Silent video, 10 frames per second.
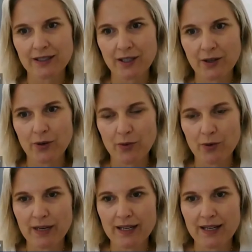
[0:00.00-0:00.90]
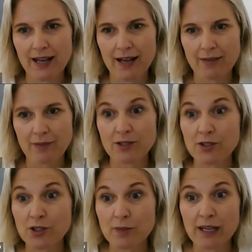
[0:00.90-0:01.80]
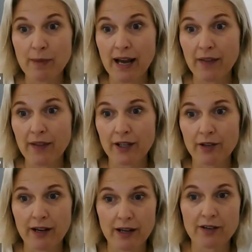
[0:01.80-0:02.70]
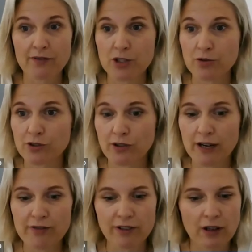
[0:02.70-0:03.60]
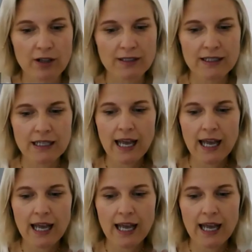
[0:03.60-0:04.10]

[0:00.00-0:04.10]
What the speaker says: will be consuming about their individual's grief and loss.